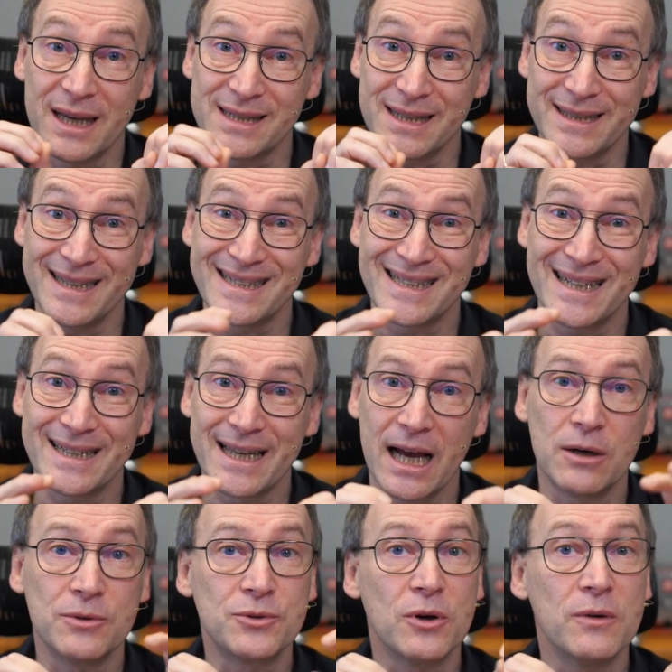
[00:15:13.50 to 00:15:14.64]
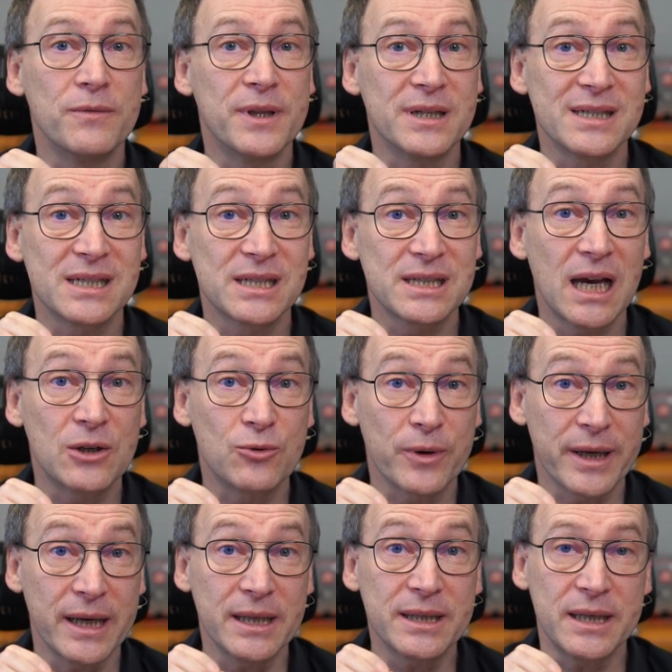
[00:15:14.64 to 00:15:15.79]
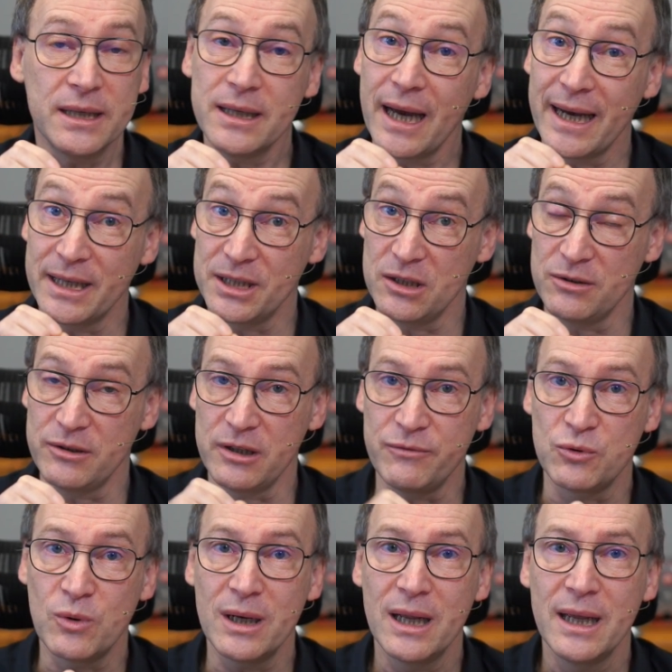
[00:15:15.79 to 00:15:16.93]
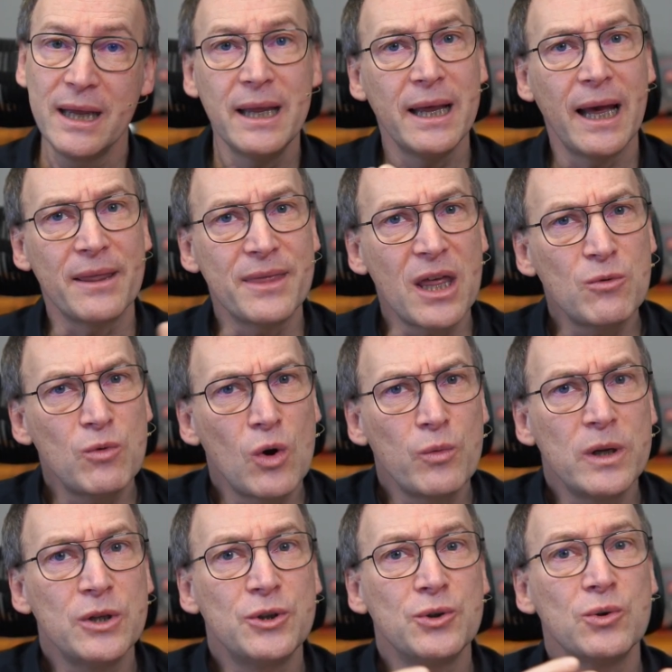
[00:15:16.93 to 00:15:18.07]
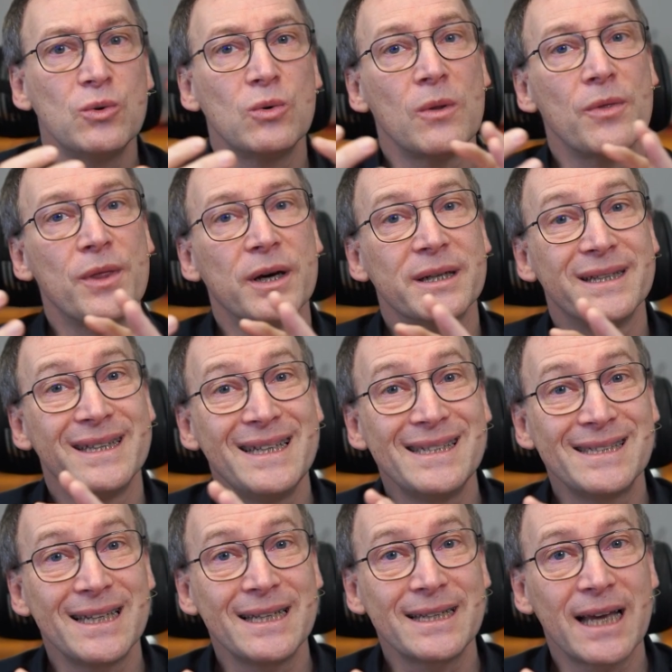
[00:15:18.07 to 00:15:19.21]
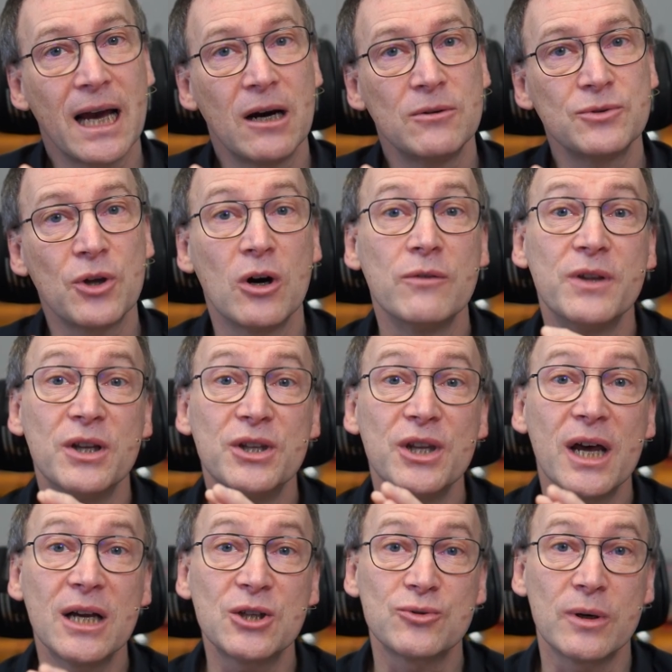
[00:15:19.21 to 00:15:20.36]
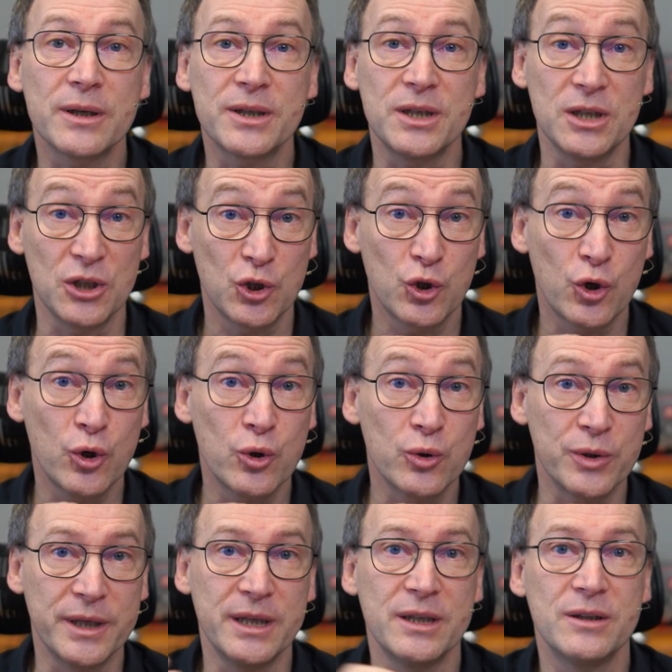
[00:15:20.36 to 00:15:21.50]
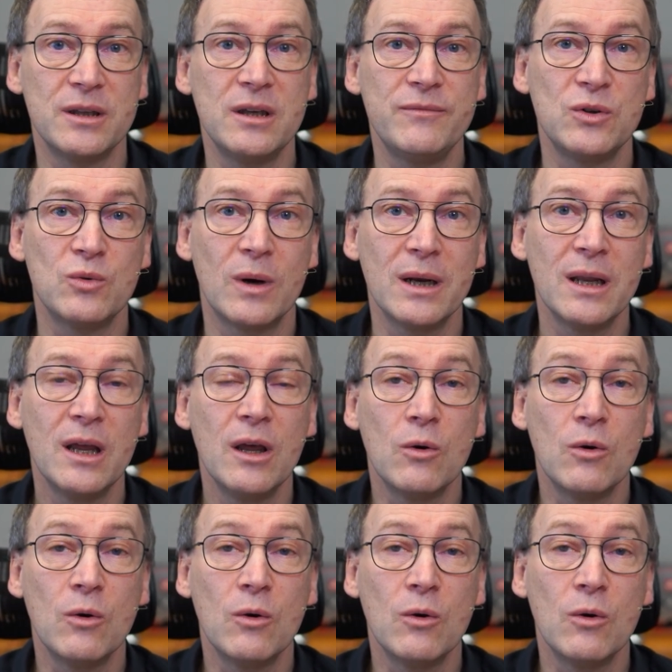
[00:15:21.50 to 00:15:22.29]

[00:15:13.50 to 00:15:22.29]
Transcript: does a distinct count on the surrogate key ID individual, and then we will do the distinct count of the natural key code individual,